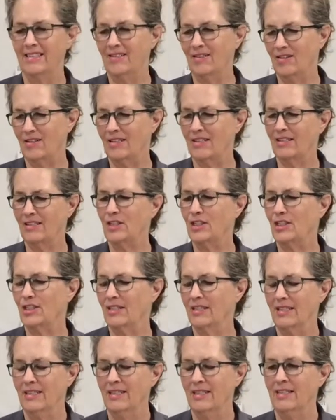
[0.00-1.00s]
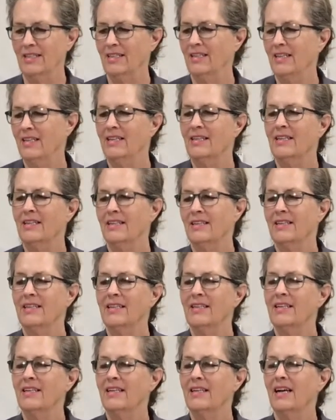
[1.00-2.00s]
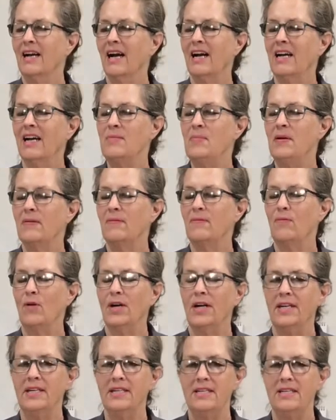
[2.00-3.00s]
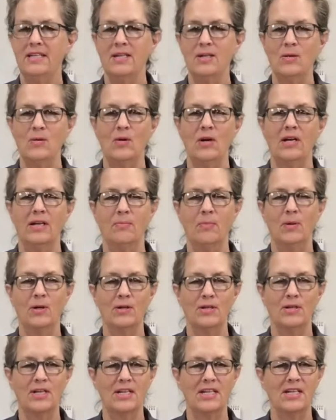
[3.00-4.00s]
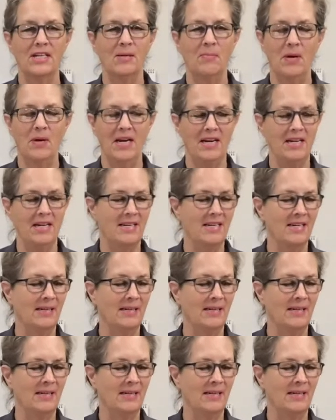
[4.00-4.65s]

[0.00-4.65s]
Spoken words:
Gosh, I'd be afraid to participate.